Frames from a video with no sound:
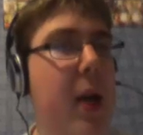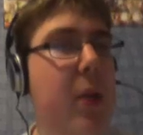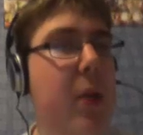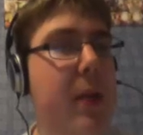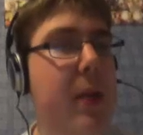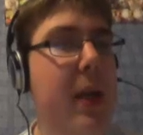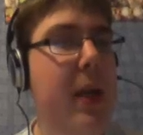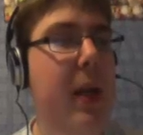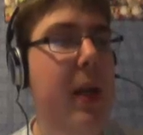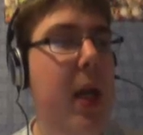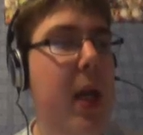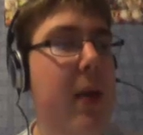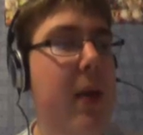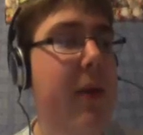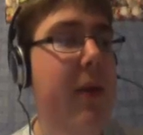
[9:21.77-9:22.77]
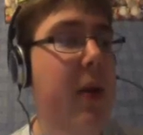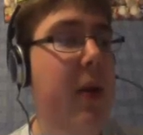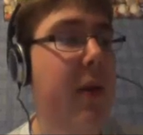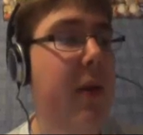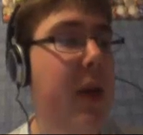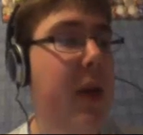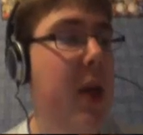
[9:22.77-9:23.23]
buying items in
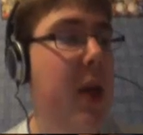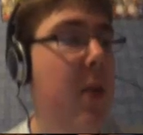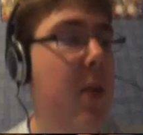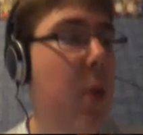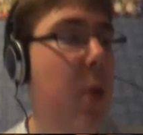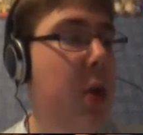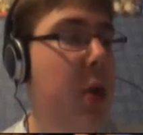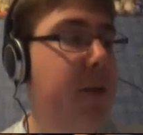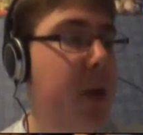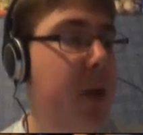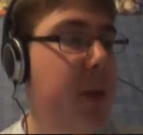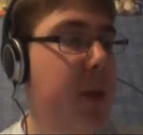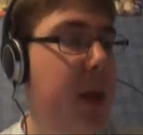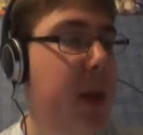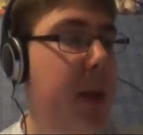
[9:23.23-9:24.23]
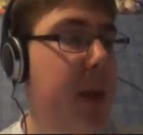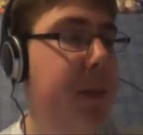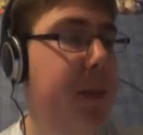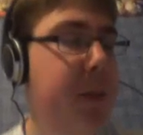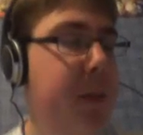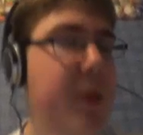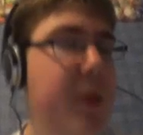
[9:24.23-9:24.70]
game if the game was
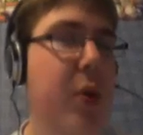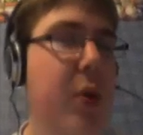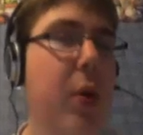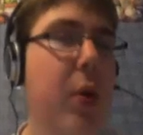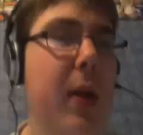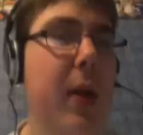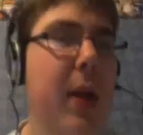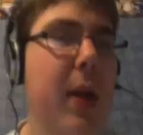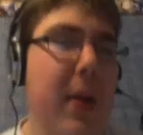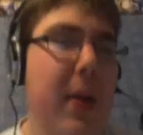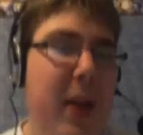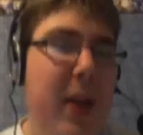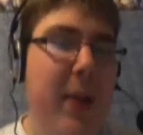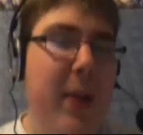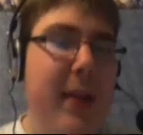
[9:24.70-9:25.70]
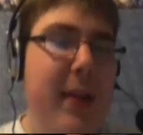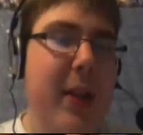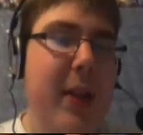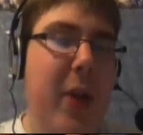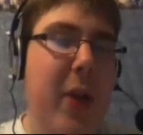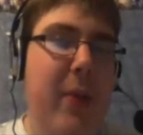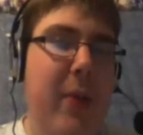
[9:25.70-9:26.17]
free to play. So
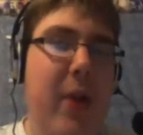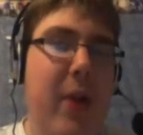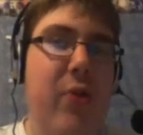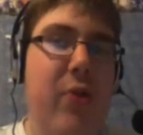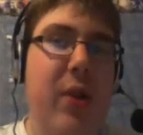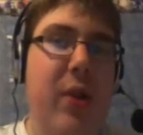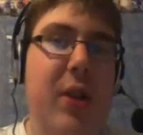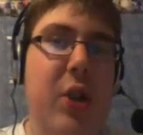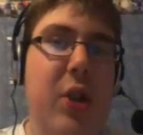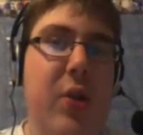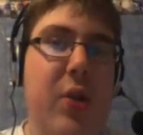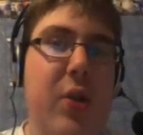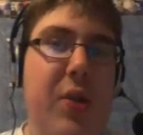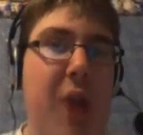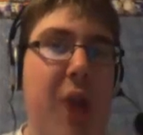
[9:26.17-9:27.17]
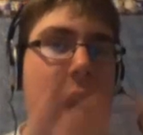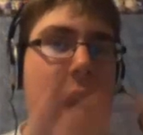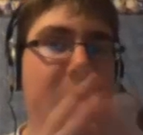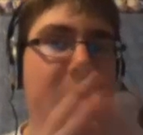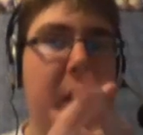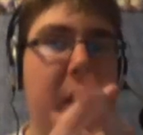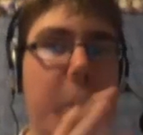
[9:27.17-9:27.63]
that's basically the
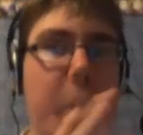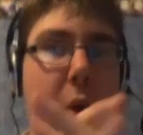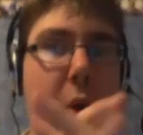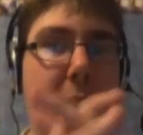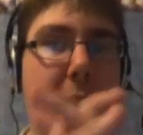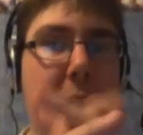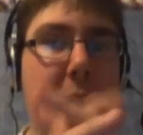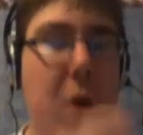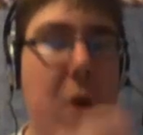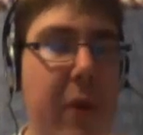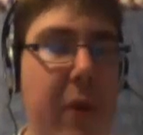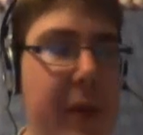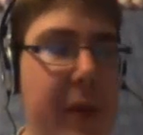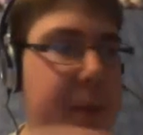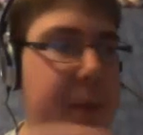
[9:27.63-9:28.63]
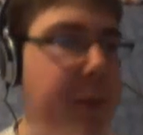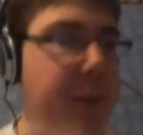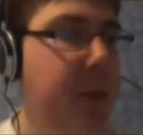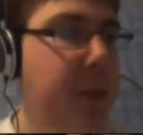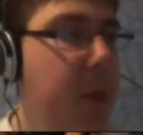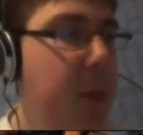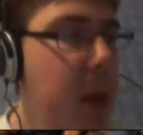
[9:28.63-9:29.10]
microtransitions area covered and
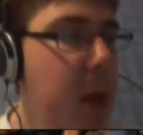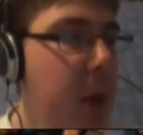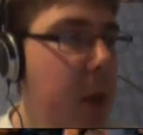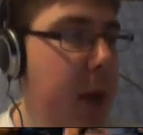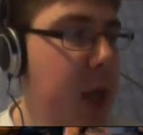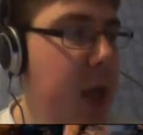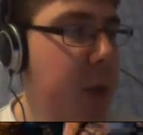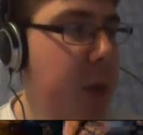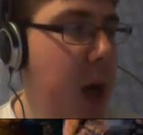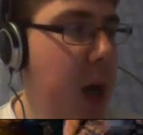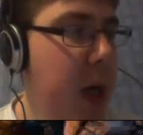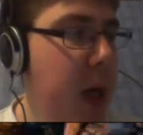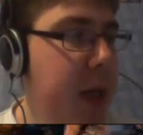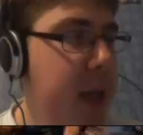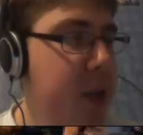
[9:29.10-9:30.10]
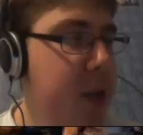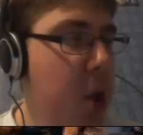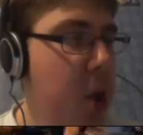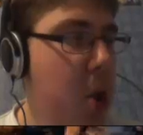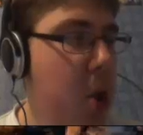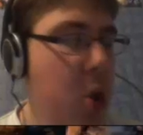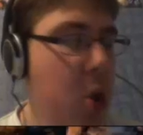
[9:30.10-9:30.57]
over. The next
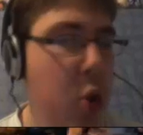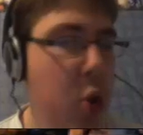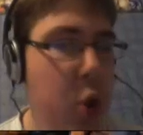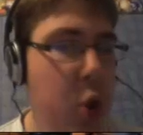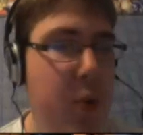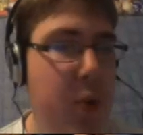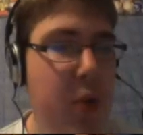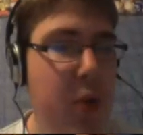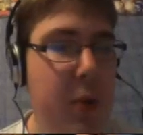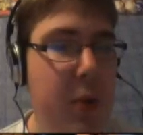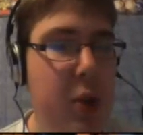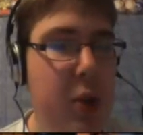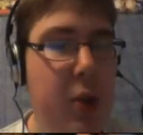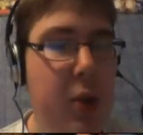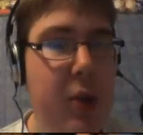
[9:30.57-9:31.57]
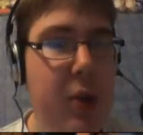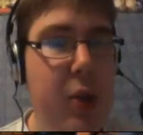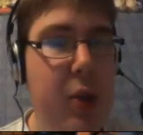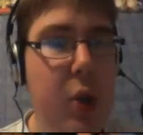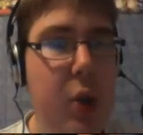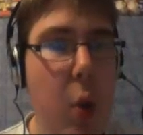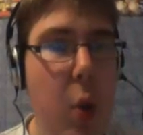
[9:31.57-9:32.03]
part is
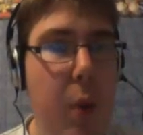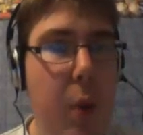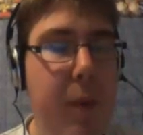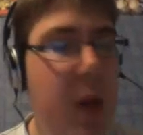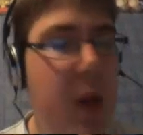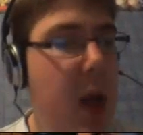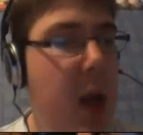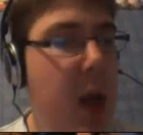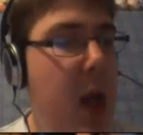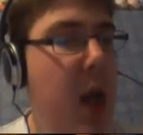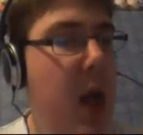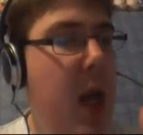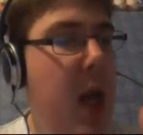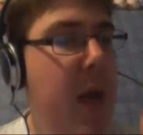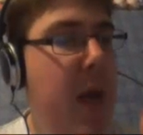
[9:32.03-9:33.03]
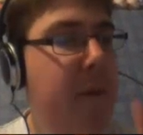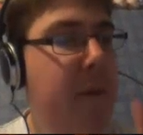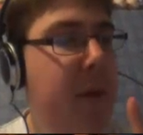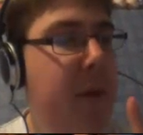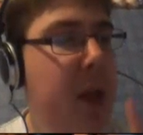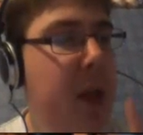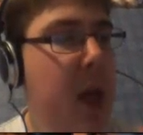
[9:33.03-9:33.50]
subscriptions. So
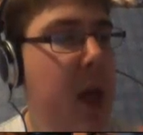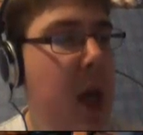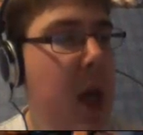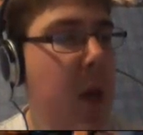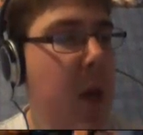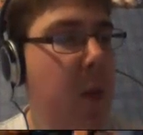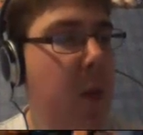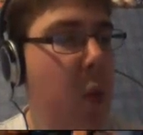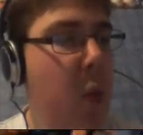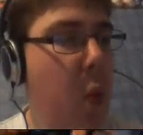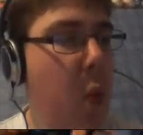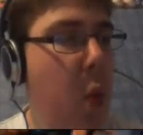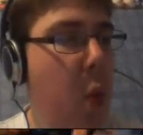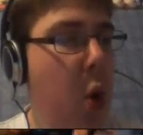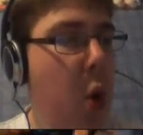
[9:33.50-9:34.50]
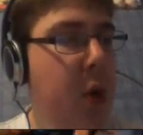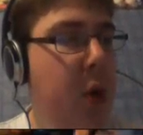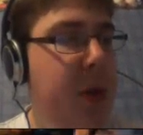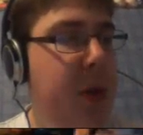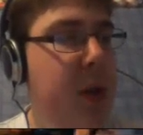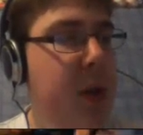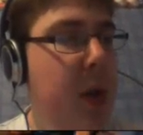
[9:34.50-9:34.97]
if the game
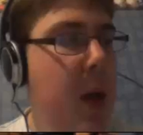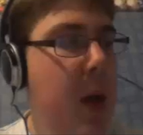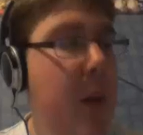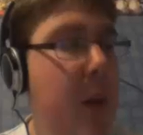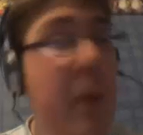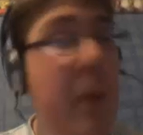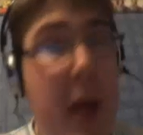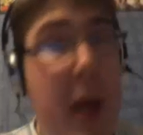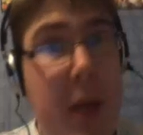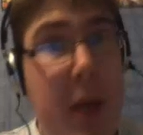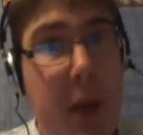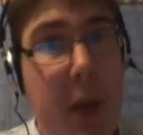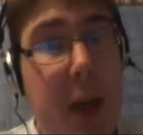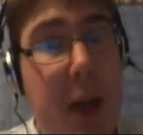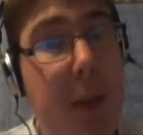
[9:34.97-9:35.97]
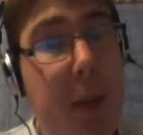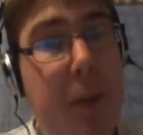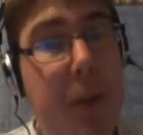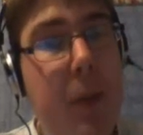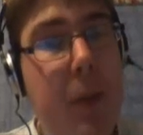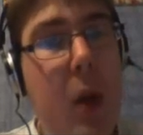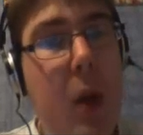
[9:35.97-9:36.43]
was pay
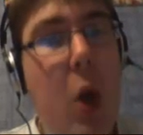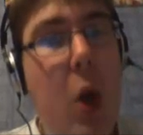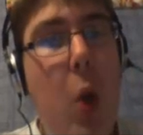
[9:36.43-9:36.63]
to play,